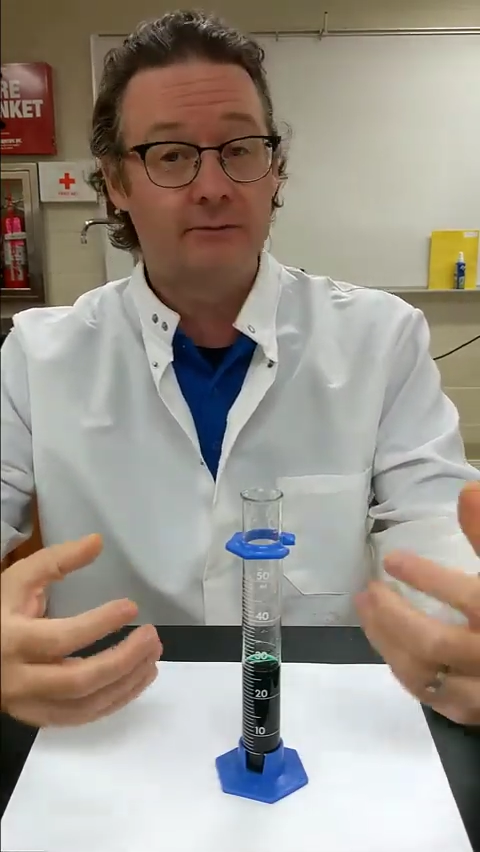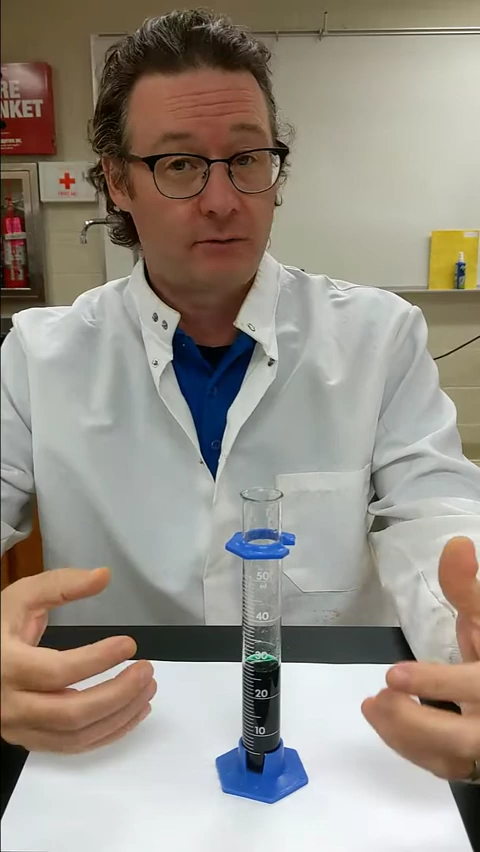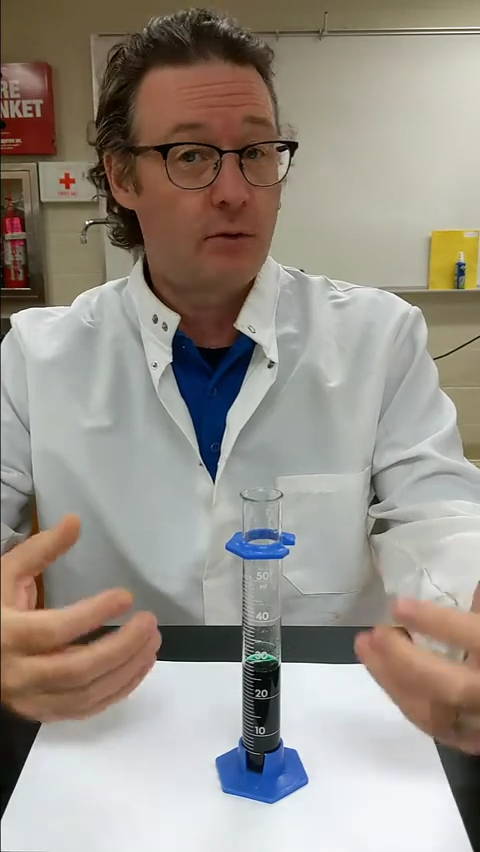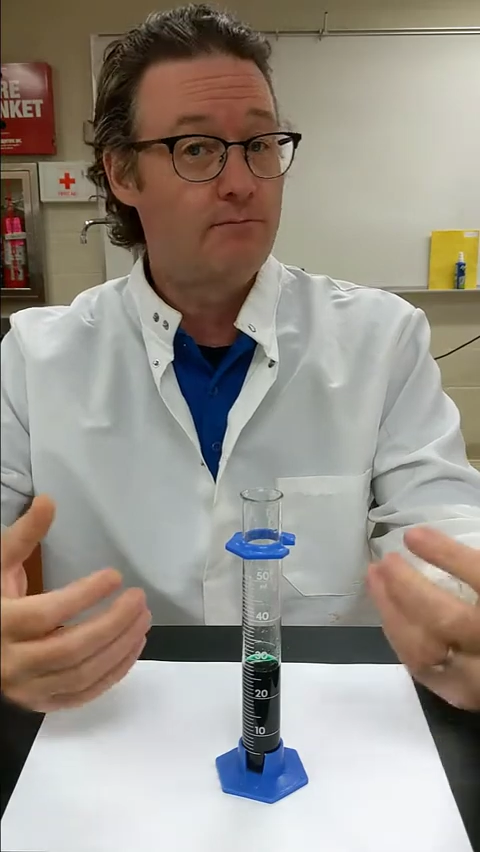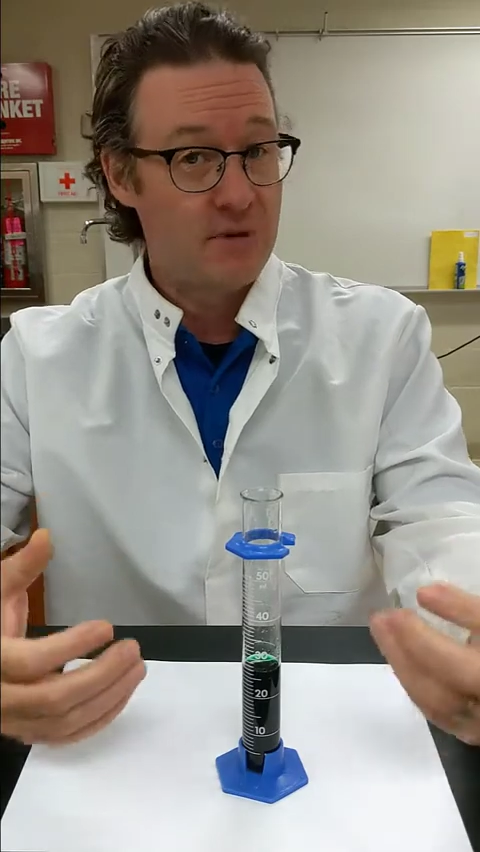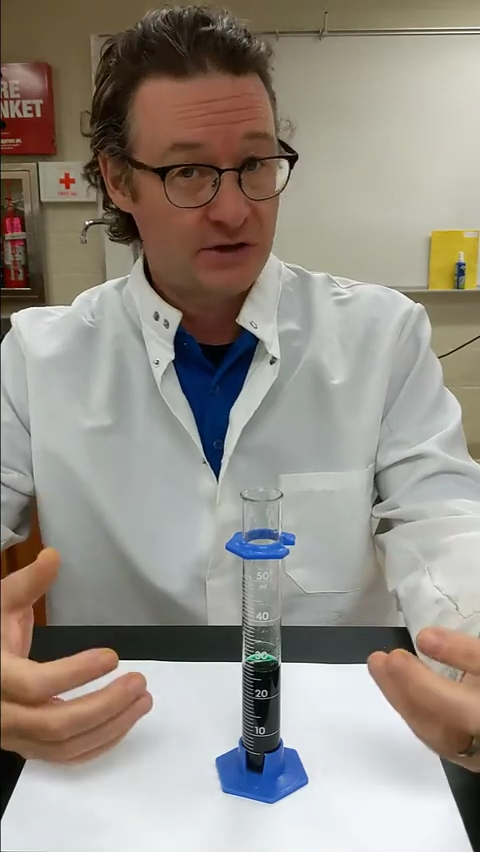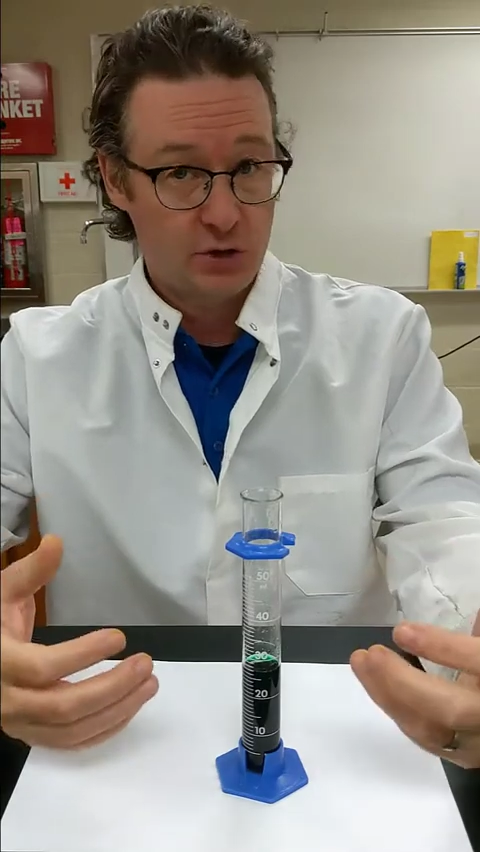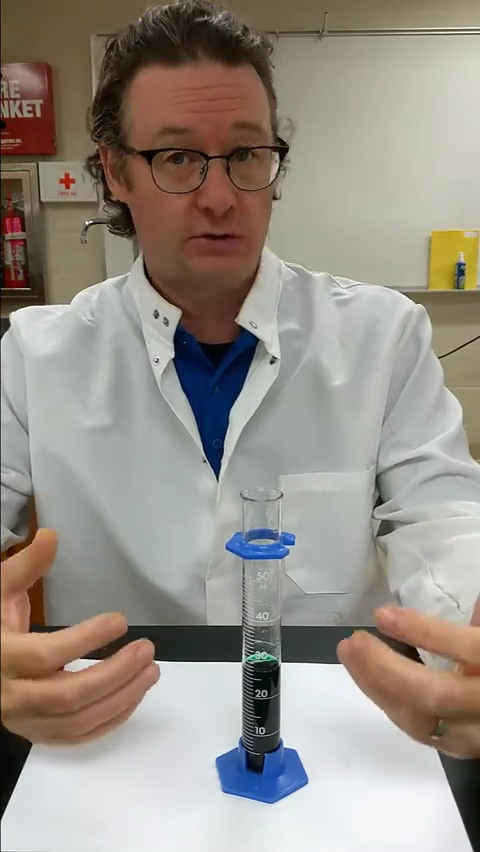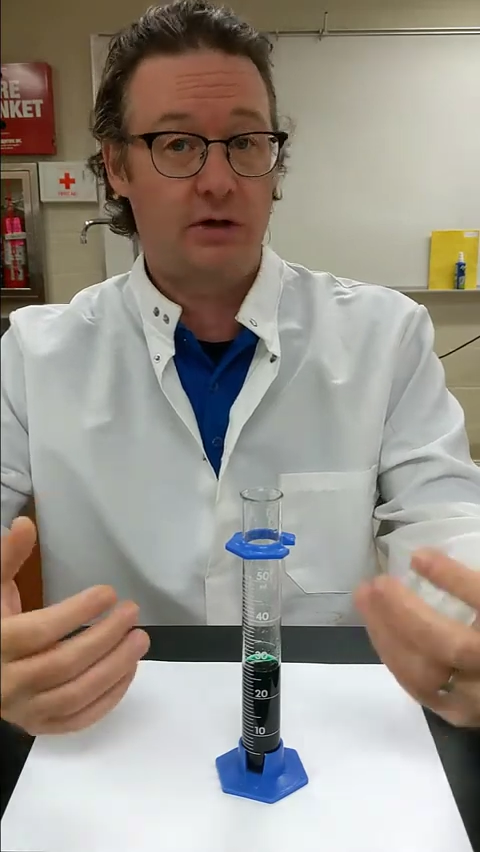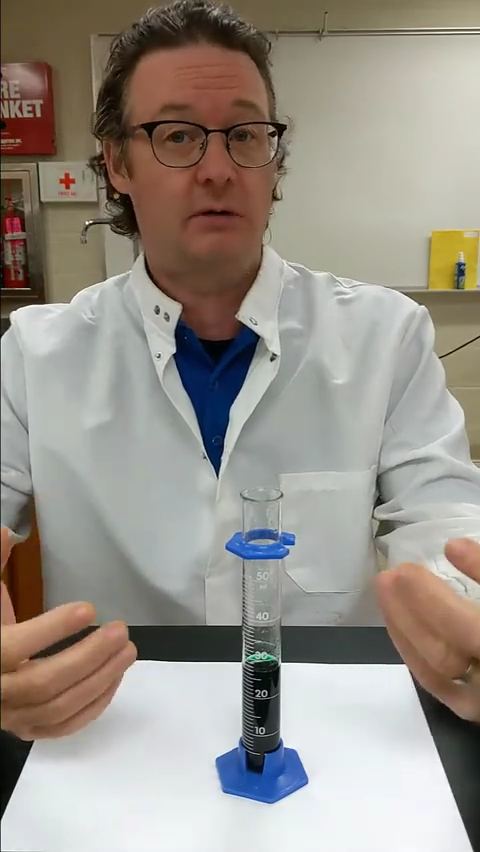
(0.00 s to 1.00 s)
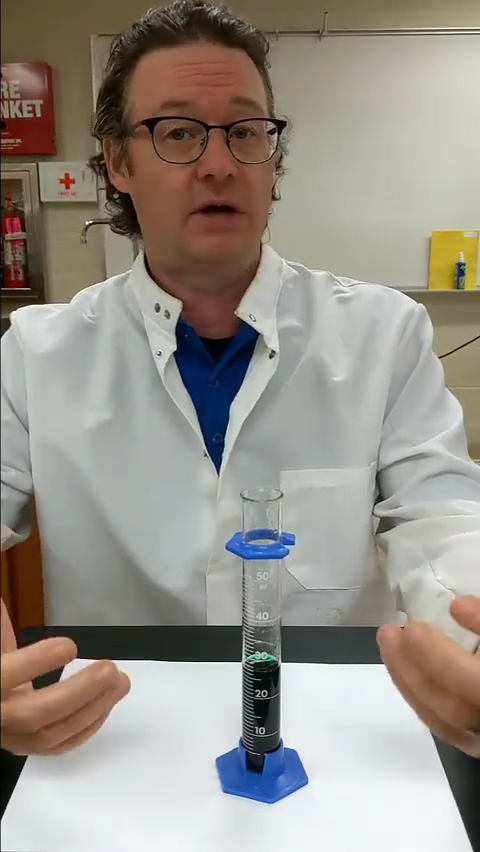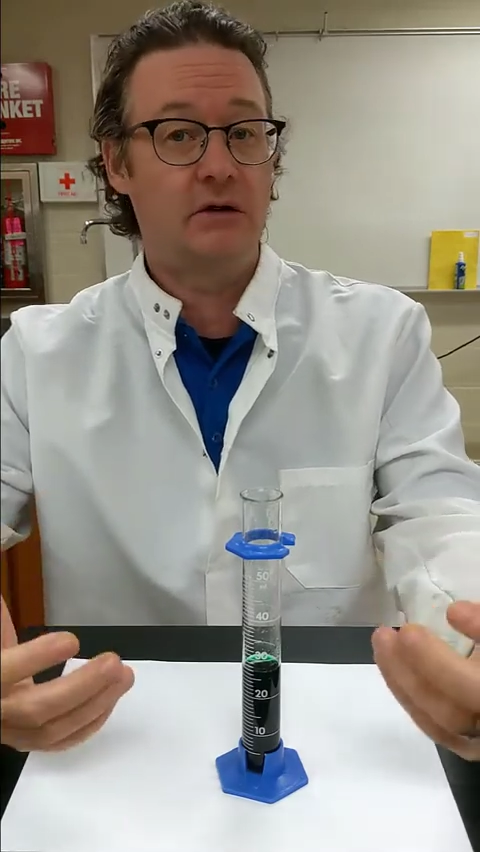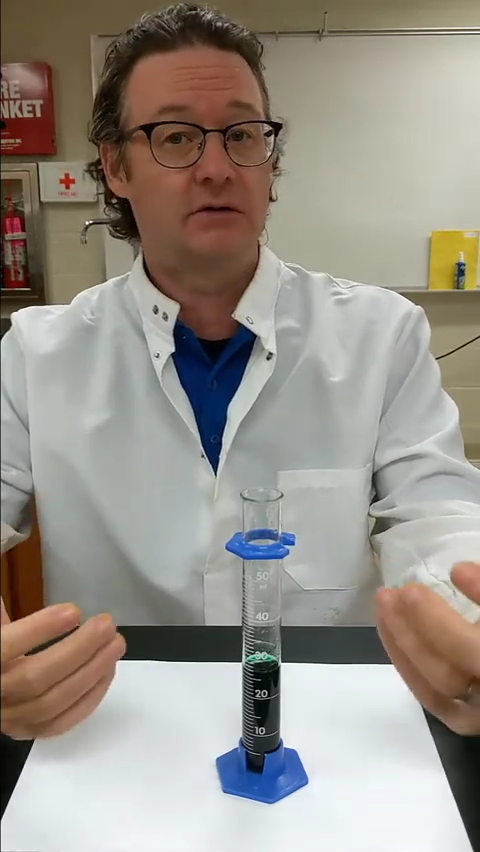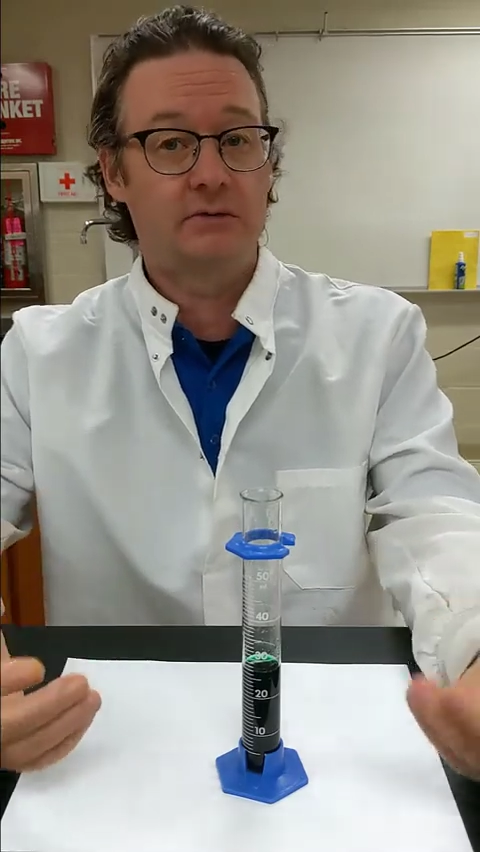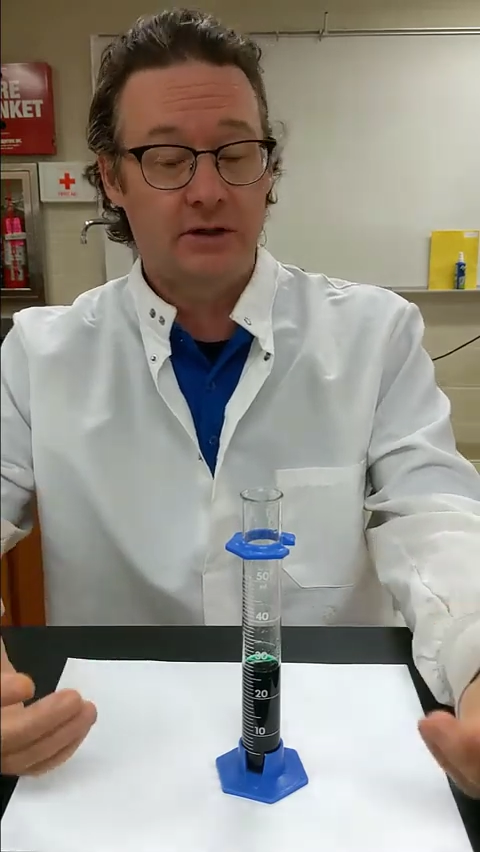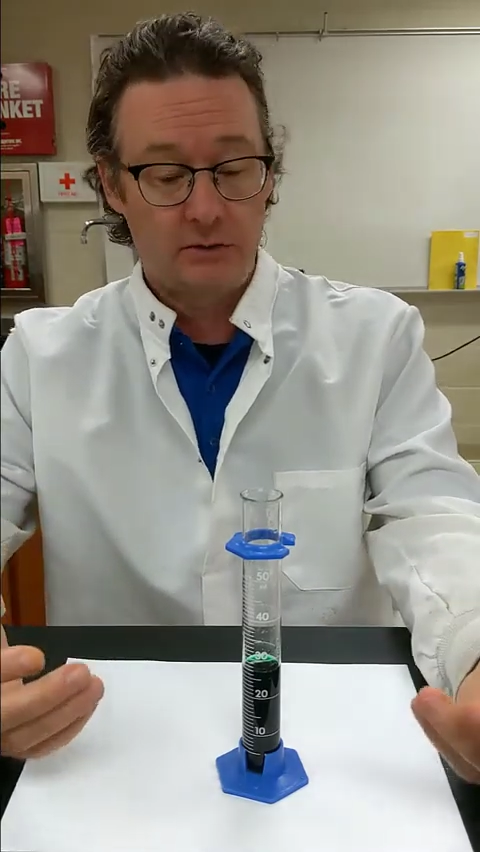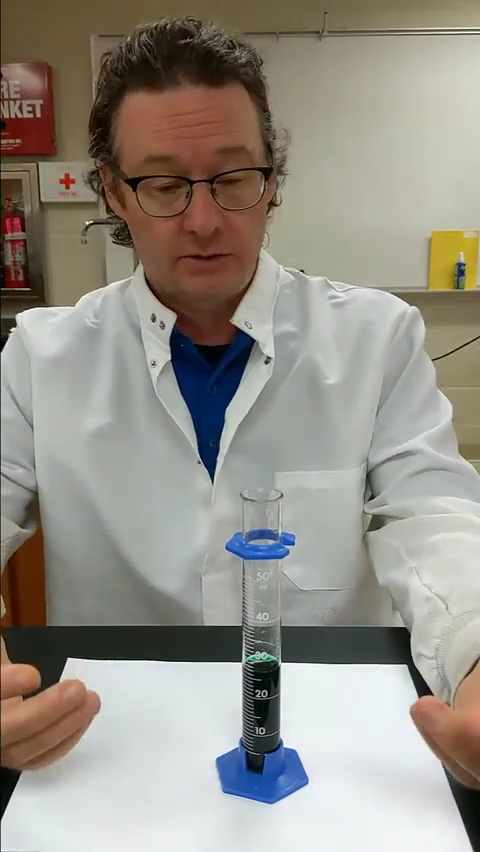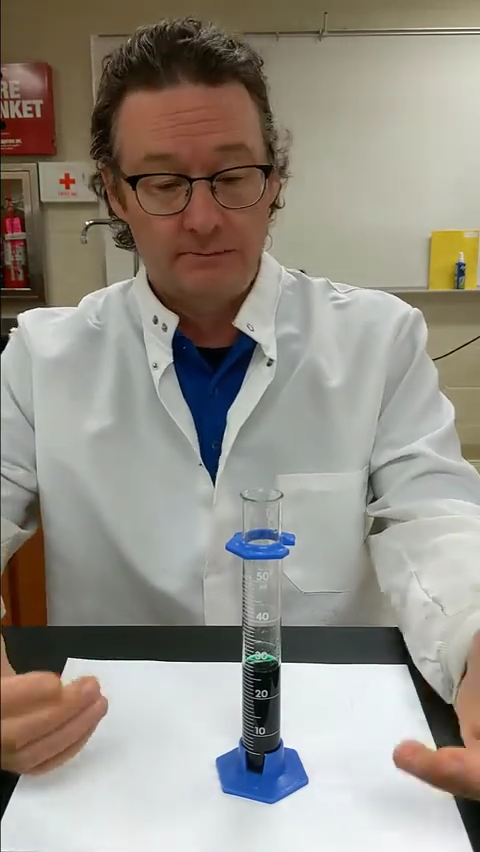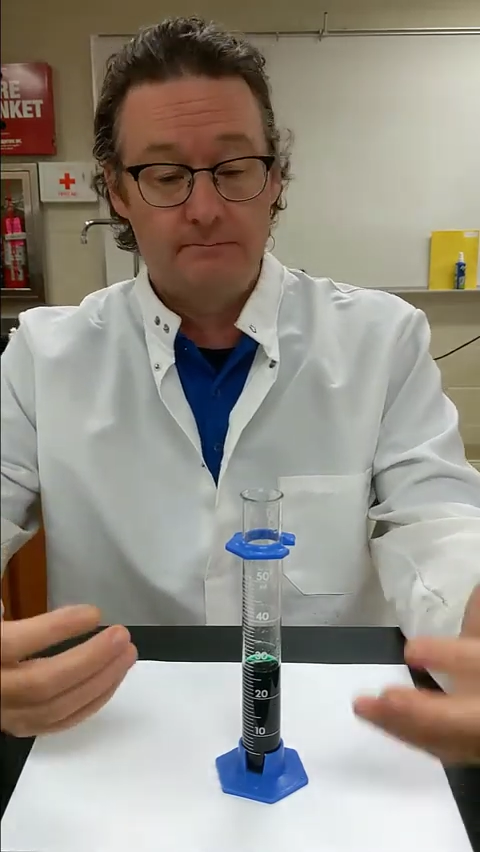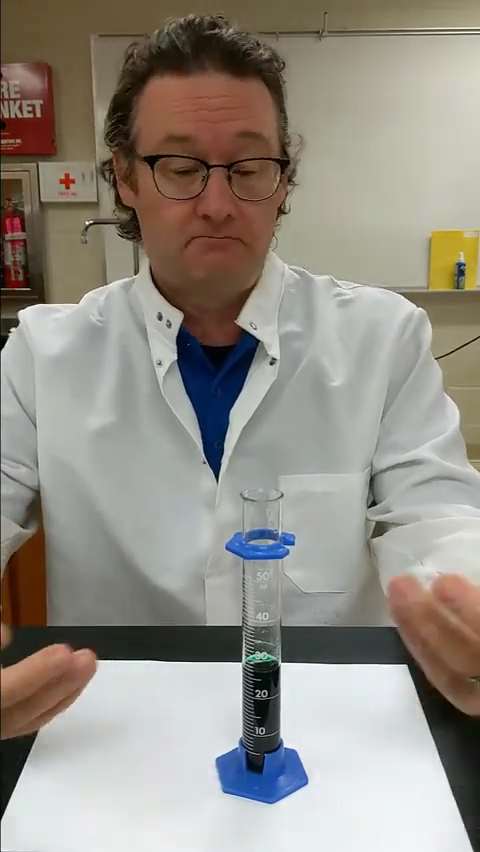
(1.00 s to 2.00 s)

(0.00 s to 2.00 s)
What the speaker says: for measuring amounts of liquid.